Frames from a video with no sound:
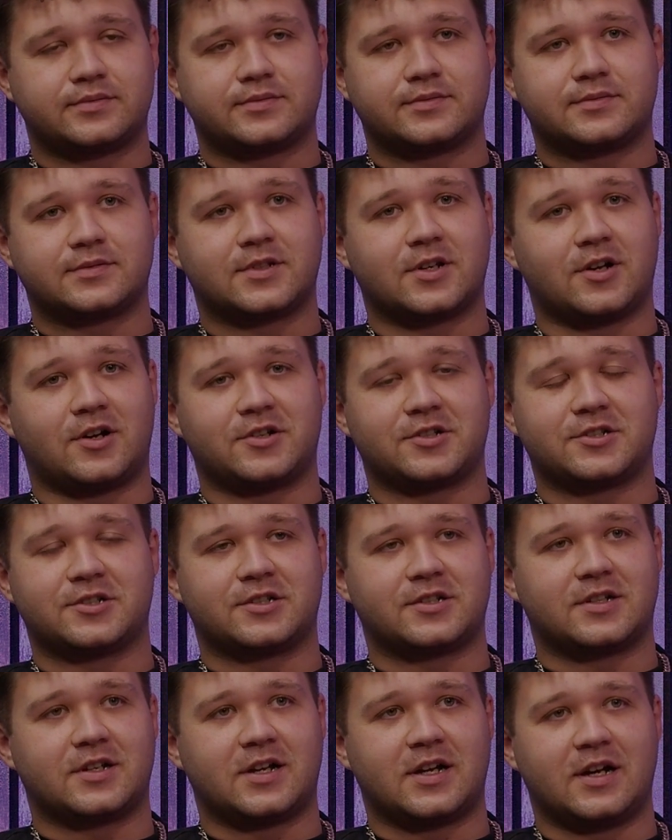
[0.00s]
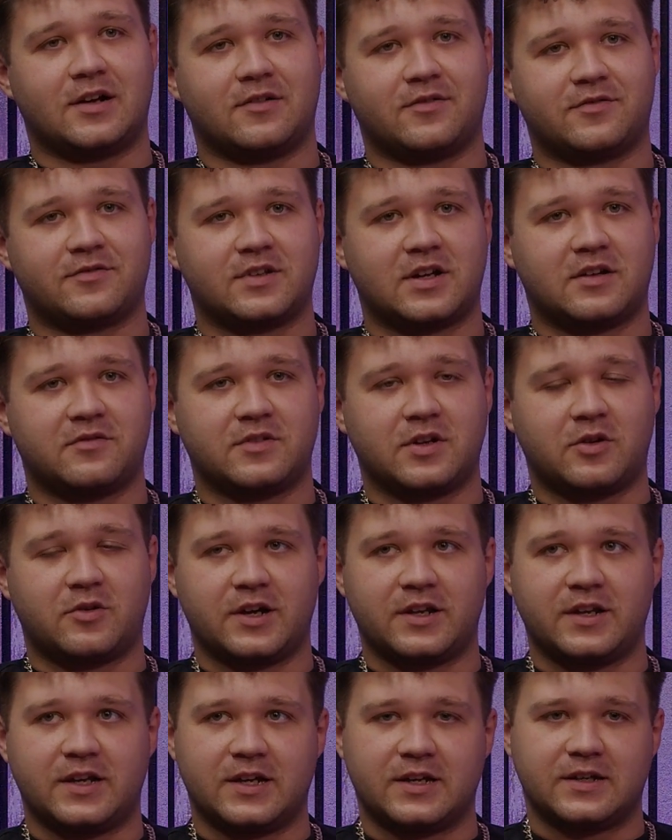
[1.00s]
Gosh, I've no
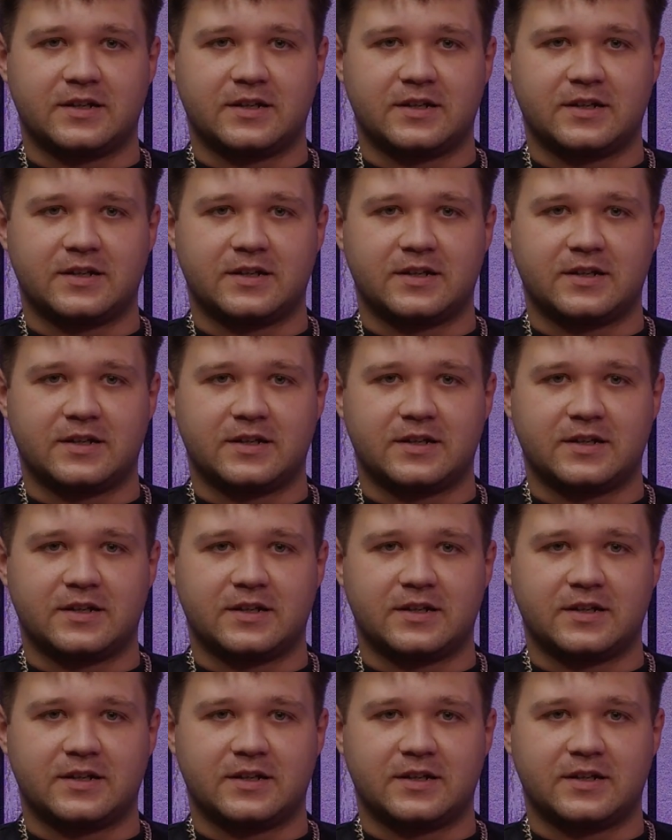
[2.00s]
idea.